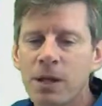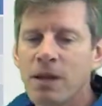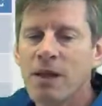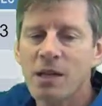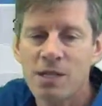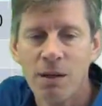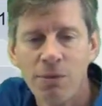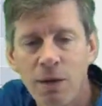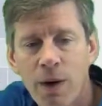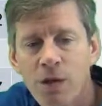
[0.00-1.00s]
into that same
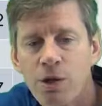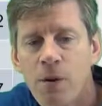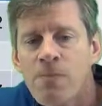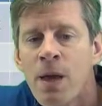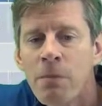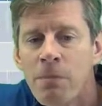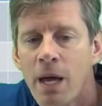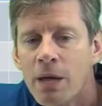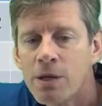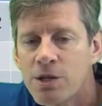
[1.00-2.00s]
thing, right? So
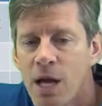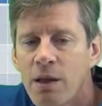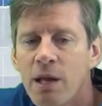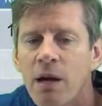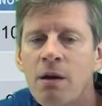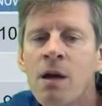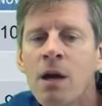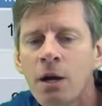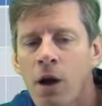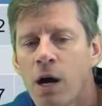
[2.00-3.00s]
selling here,
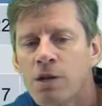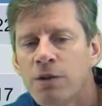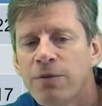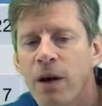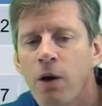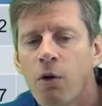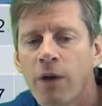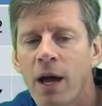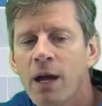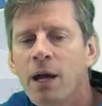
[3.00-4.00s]
cost of
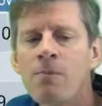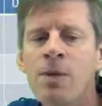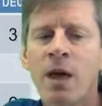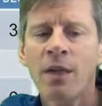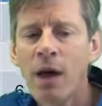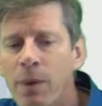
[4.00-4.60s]
overhead here, and then